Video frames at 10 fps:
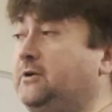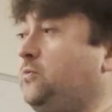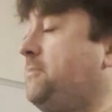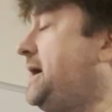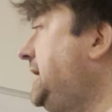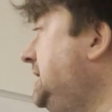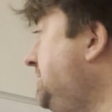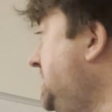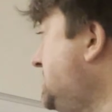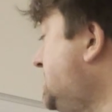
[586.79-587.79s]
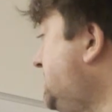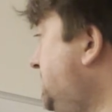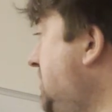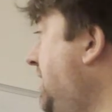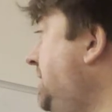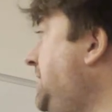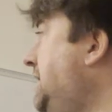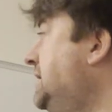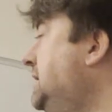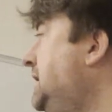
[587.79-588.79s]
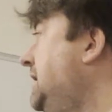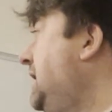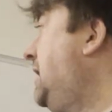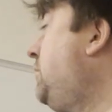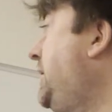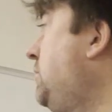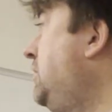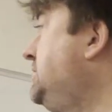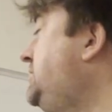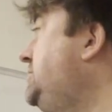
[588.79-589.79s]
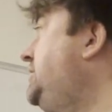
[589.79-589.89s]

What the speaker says: we're back in the mists of time here. And what I want to